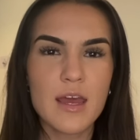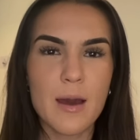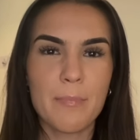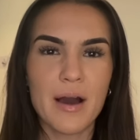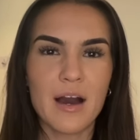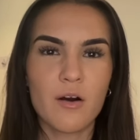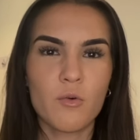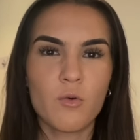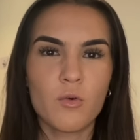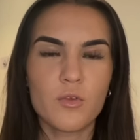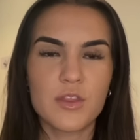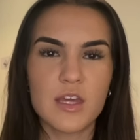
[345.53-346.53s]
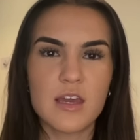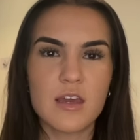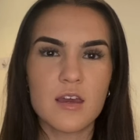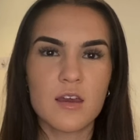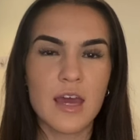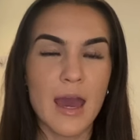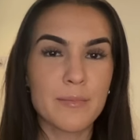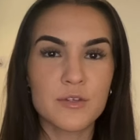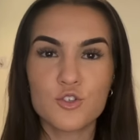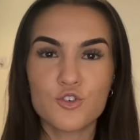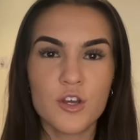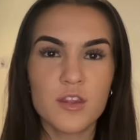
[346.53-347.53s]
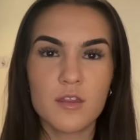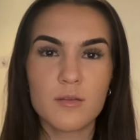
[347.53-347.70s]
about the chemistry that